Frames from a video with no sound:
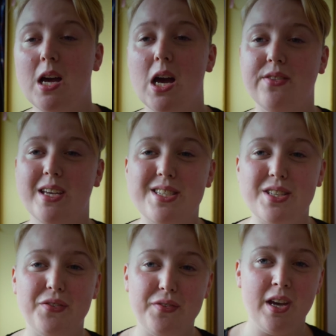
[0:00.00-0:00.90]
And that's
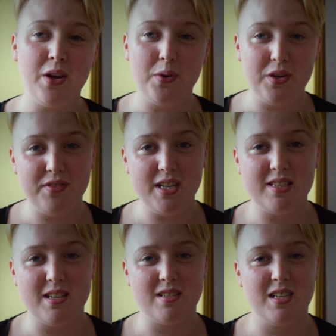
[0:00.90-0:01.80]
the thing with
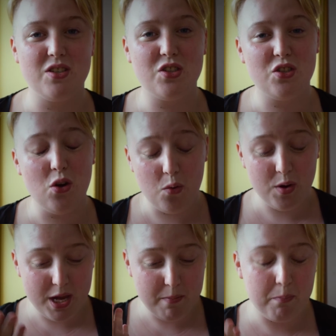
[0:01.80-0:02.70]
visas, it's so
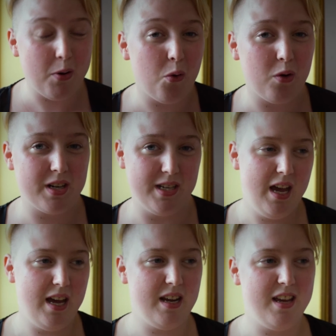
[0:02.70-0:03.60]
important.
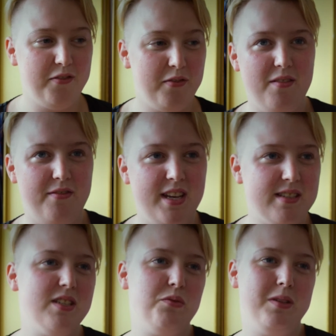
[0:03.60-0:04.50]
And if
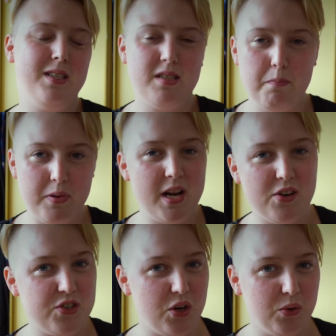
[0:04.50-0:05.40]
visas would
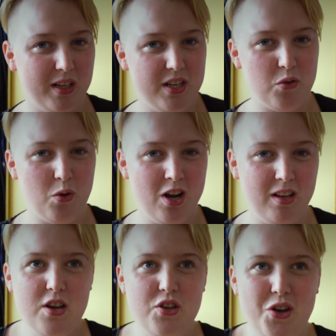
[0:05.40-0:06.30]
disappear totally in the
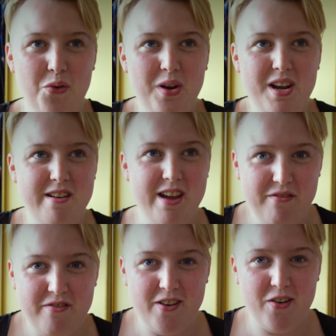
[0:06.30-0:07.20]
world, you would
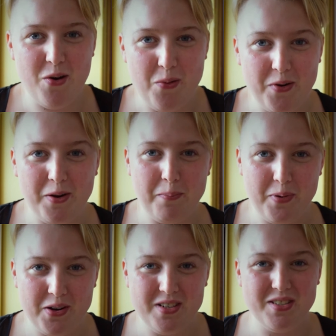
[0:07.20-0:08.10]
never know where a
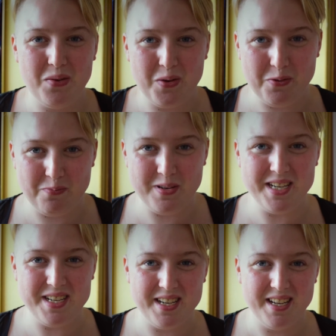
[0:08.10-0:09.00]
person will
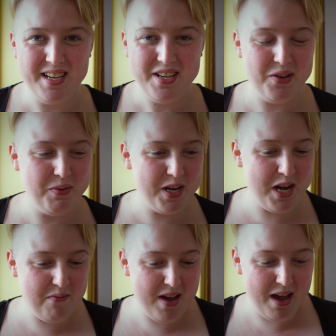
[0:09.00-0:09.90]
be. You would
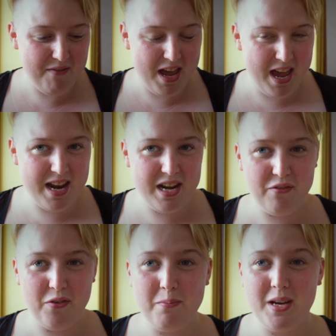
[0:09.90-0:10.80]
never have any
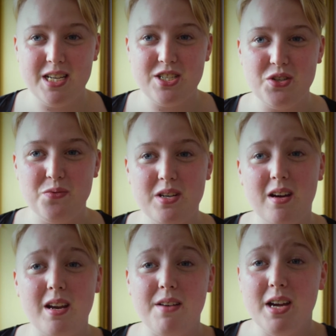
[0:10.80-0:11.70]
information, you would
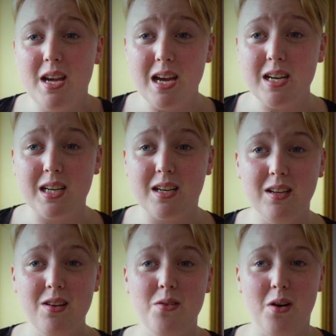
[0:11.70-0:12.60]
not have any
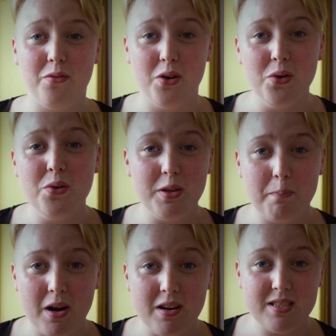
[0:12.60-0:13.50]
clue of who the
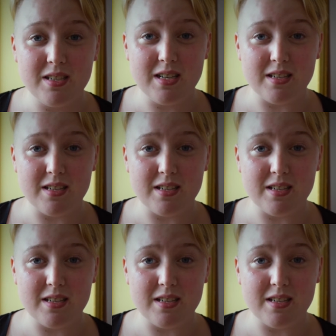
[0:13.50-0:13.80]
person